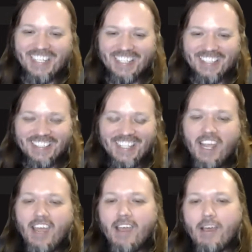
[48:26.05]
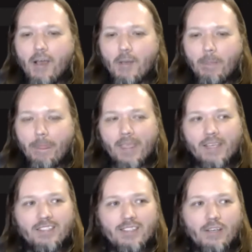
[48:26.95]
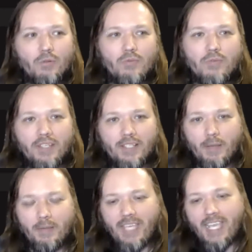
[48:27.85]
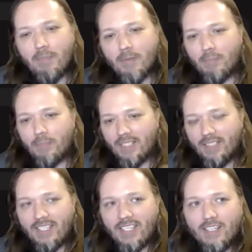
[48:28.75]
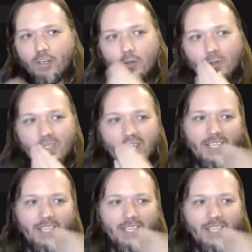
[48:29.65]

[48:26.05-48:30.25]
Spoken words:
And so the capability goes